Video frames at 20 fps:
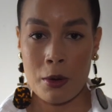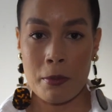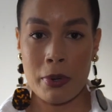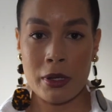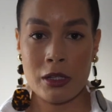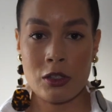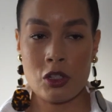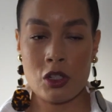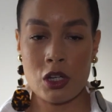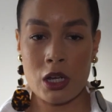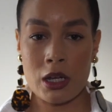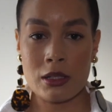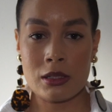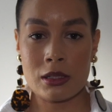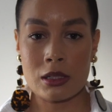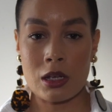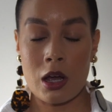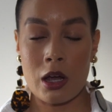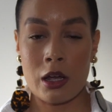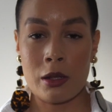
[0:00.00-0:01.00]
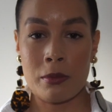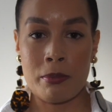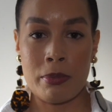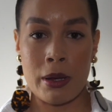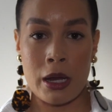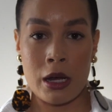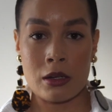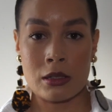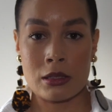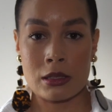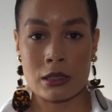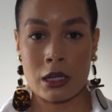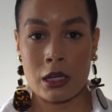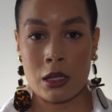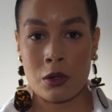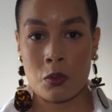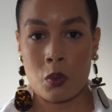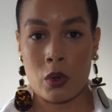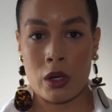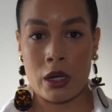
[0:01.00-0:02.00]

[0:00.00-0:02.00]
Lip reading: But just on bare skin,